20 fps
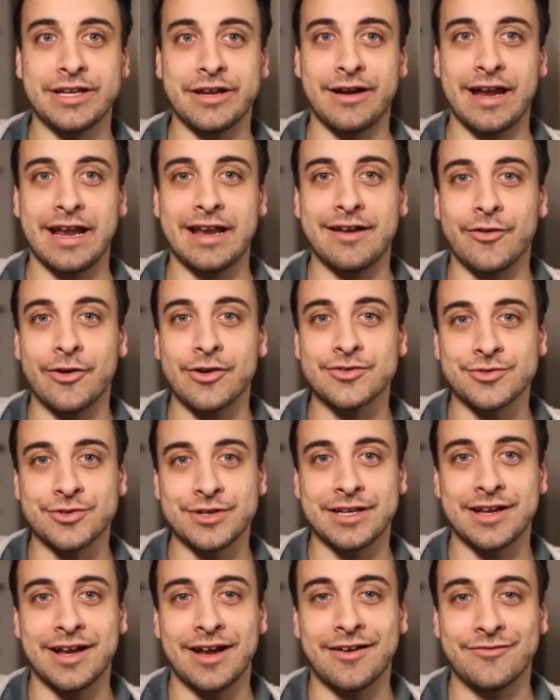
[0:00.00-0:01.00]
year
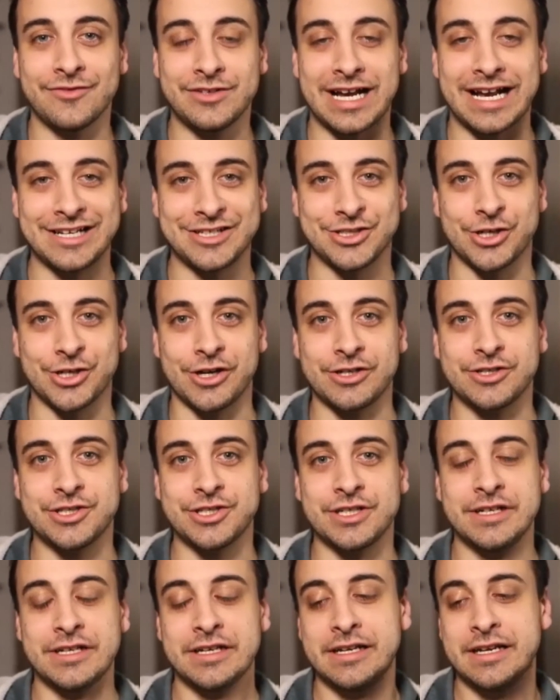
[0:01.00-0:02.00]
anniversary of
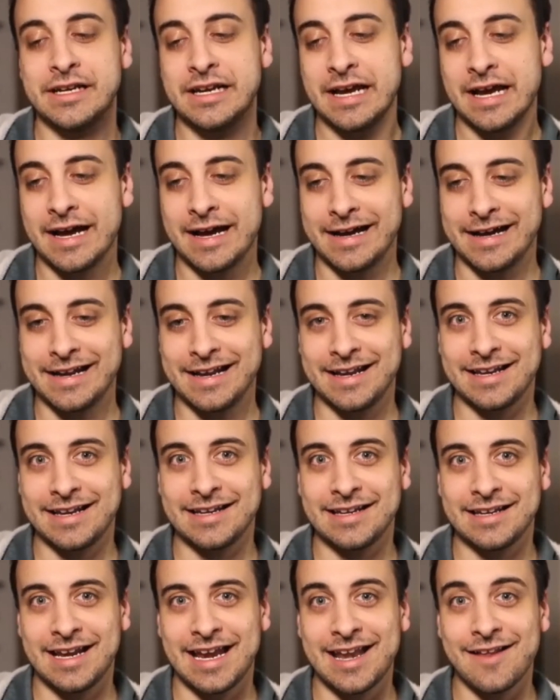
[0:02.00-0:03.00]
dotChurch. Uh
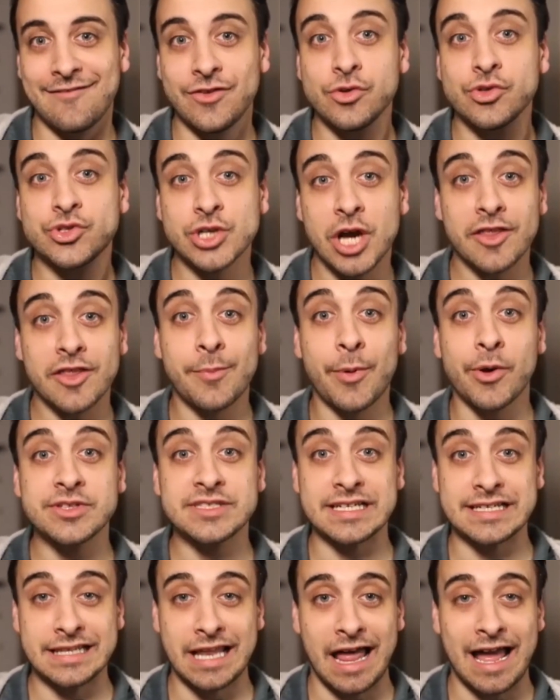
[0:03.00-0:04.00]
and if you saw the
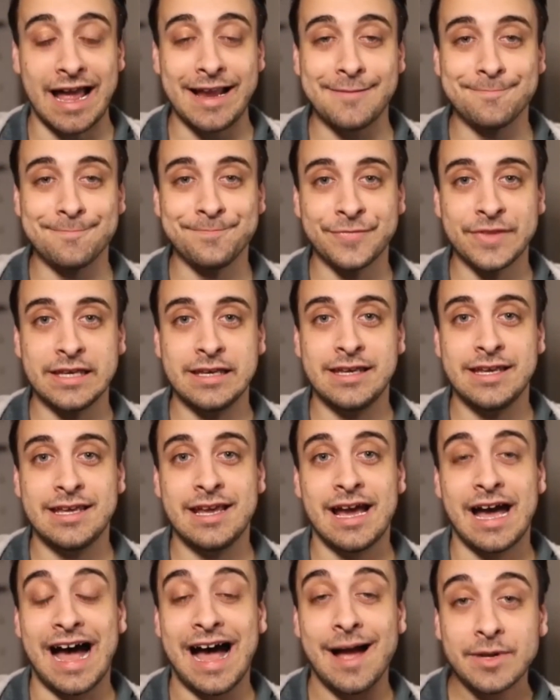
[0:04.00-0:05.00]
post online,
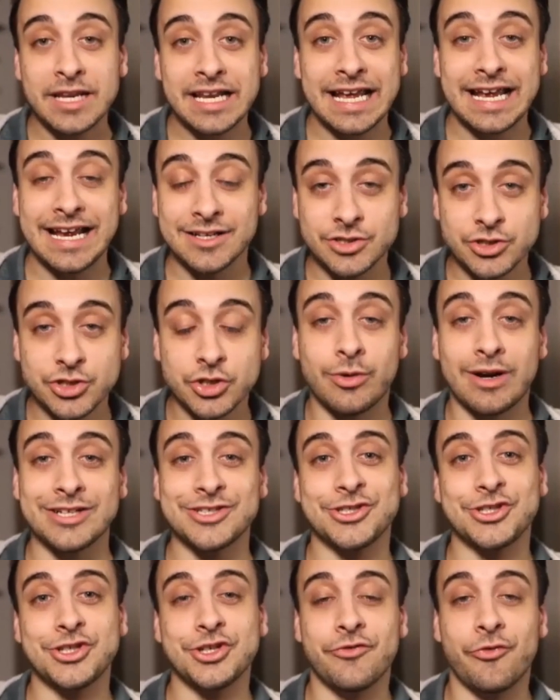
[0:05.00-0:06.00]
I'm going to answer the
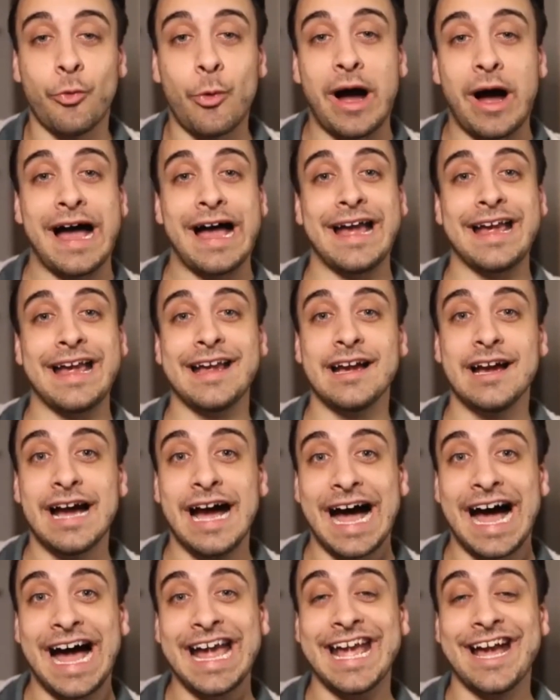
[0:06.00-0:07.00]
question of why
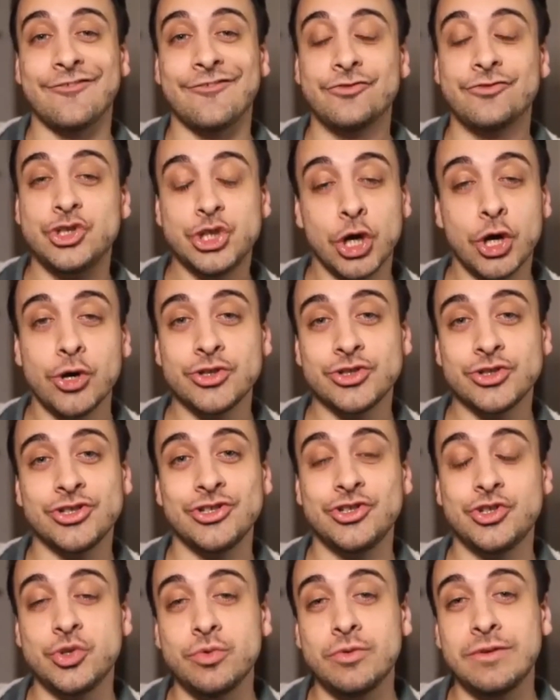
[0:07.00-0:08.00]
I have
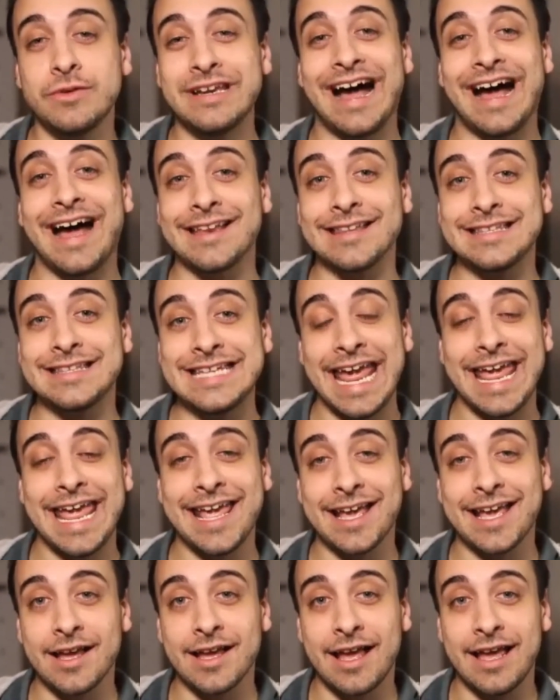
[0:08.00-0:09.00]
chosen to not
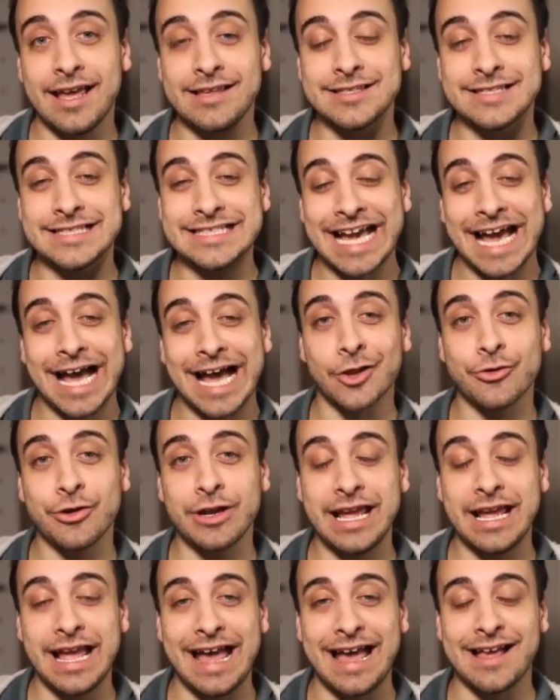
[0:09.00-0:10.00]
take a
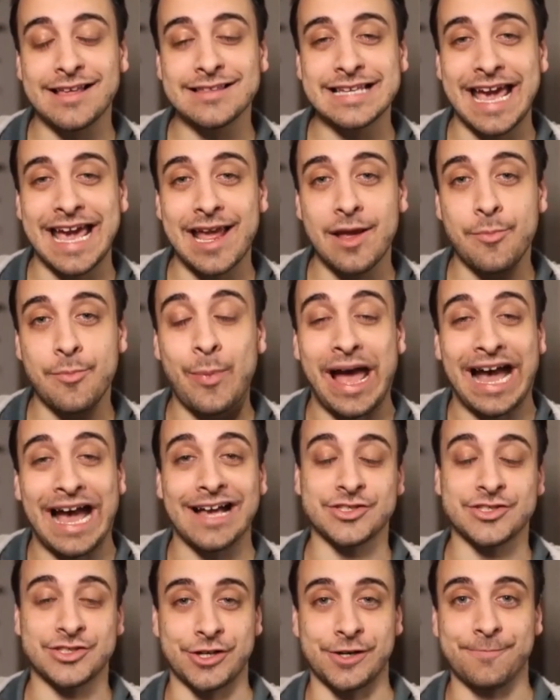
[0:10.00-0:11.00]
salary as a
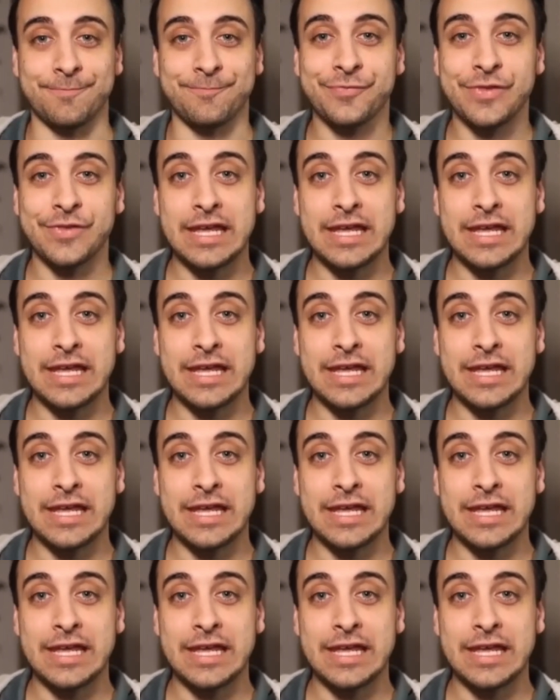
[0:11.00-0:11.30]
pastor.